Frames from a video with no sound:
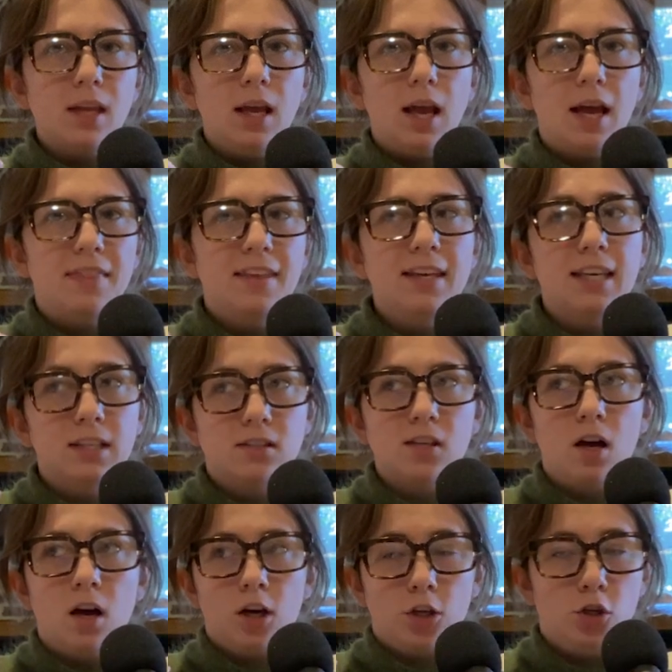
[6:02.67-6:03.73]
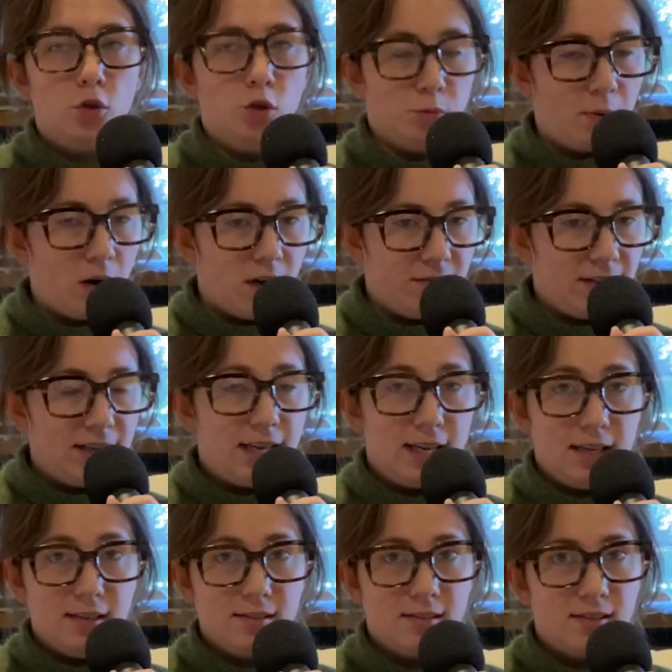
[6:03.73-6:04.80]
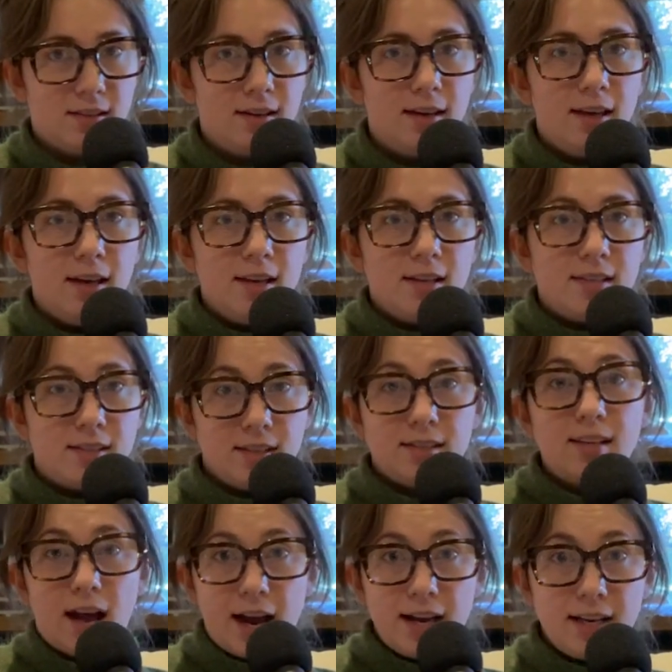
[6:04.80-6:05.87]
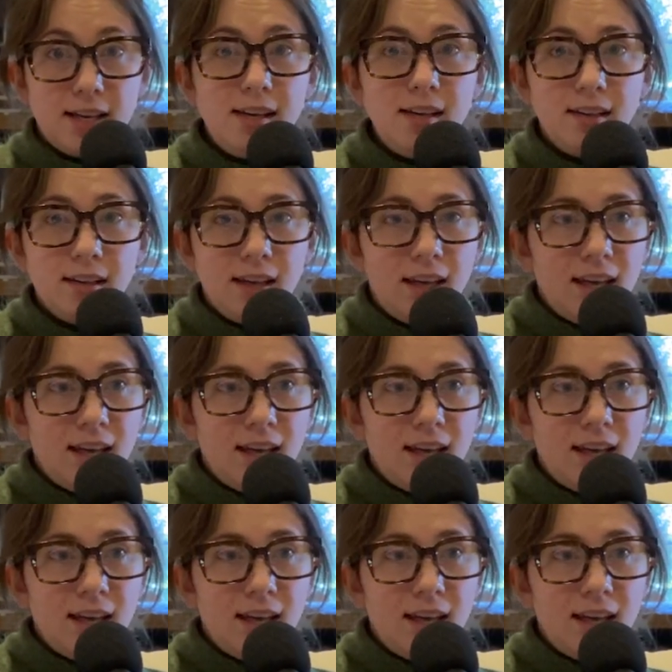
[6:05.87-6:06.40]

I think it's a huge part of it is society.